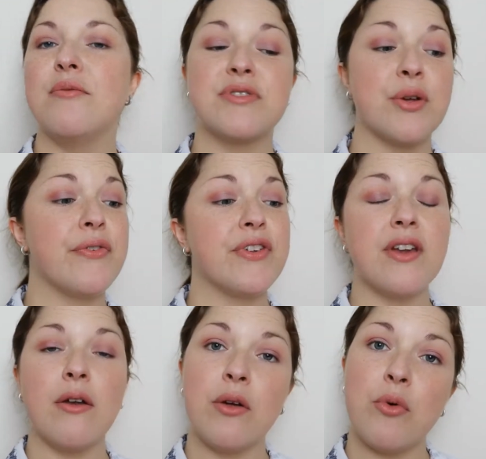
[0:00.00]
So if you
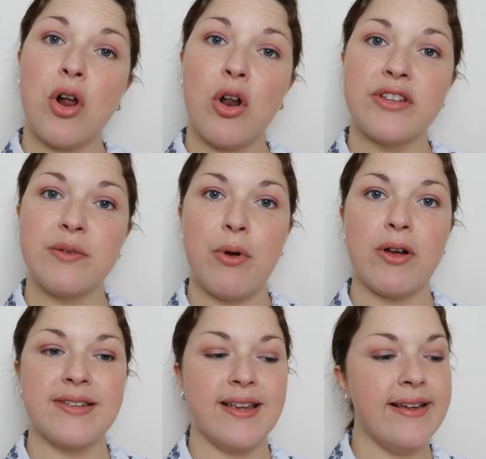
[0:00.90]
don't know what
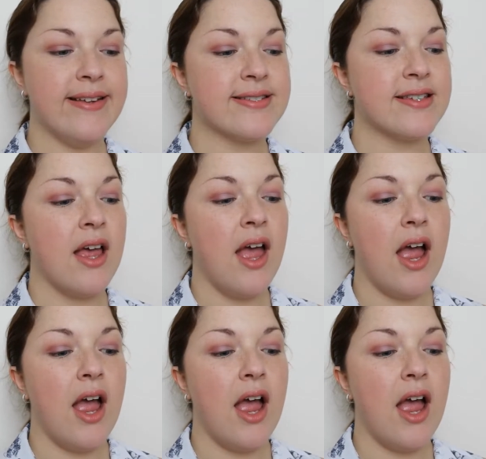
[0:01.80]
Glossybox is,